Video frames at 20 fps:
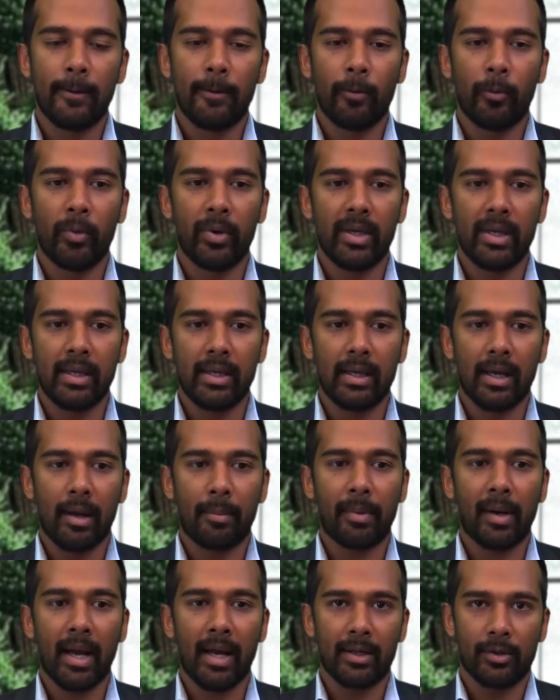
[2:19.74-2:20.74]
we
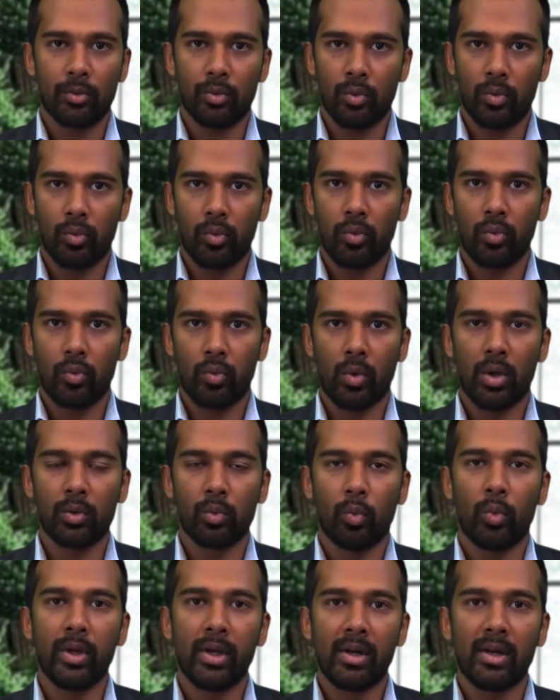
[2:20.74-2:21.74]
apply to what
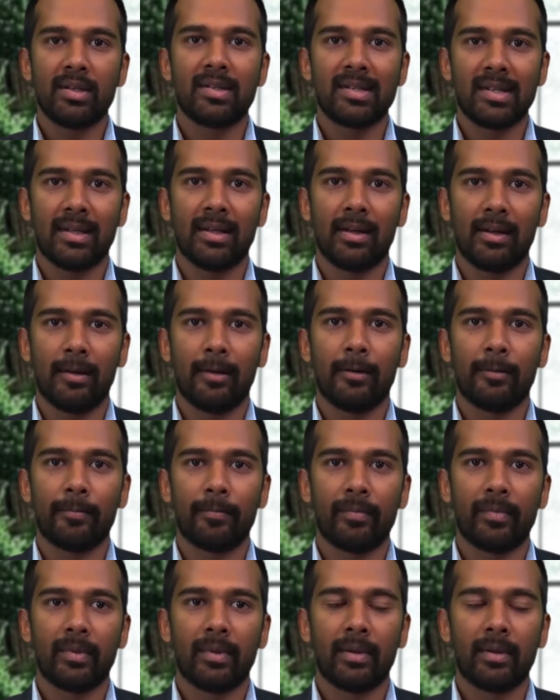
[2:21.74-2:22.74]
we consider
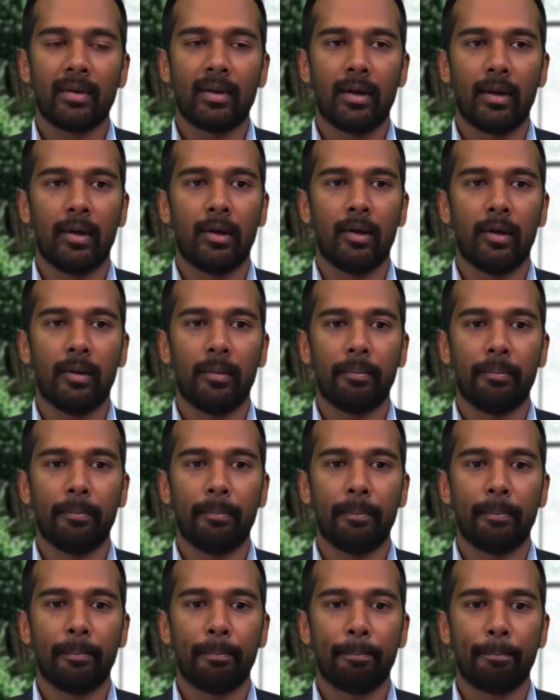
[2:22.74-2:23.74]

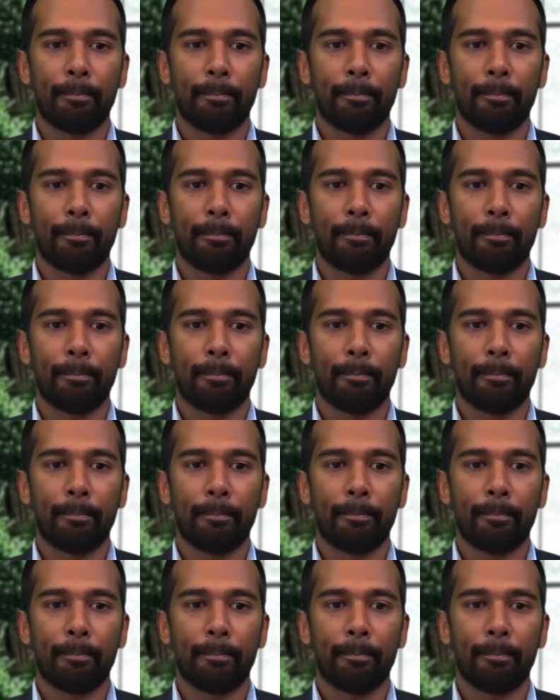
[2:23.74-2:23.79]
um,